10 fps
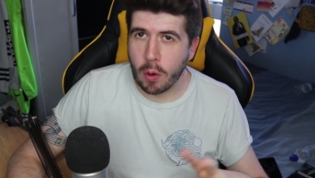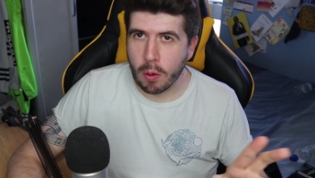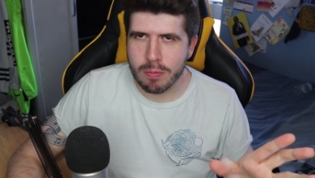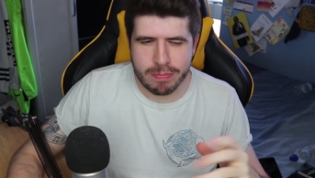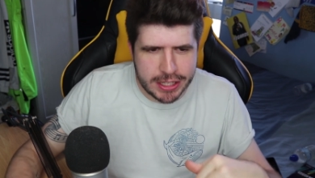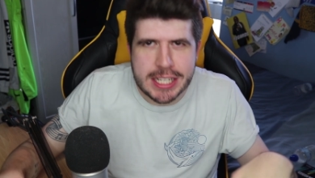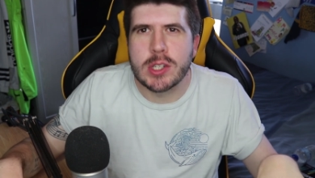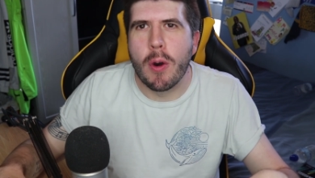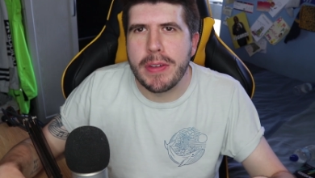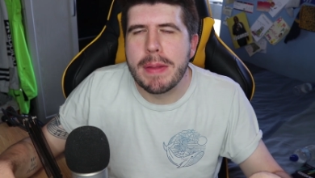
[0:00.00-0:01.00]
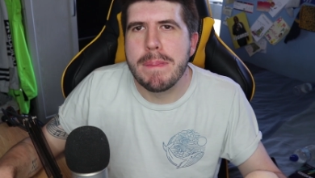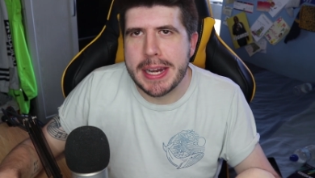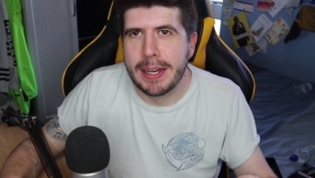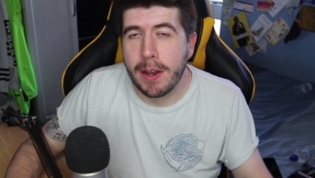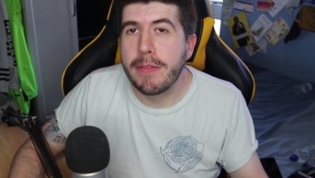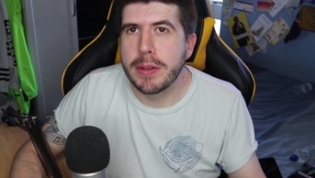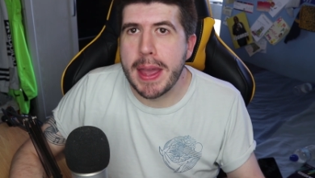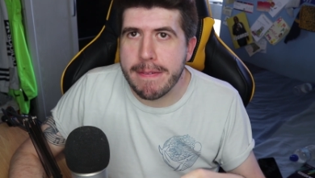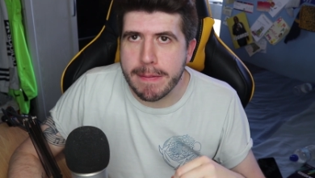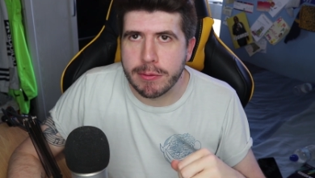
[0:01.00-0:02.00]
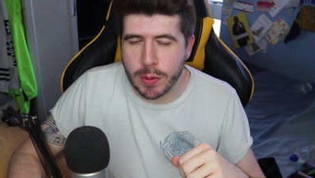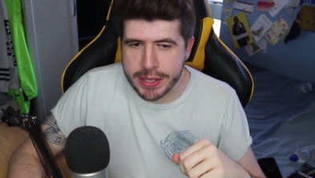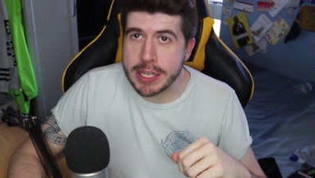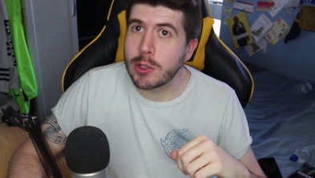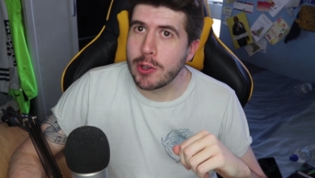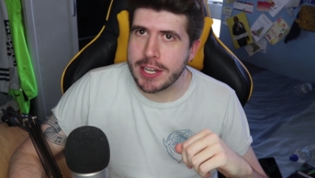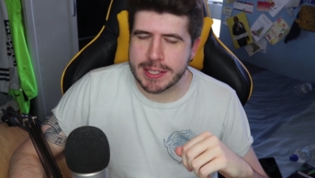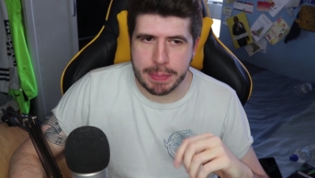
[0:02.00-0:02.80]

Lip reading: or this is sort of in the middle of some FM20 goodness,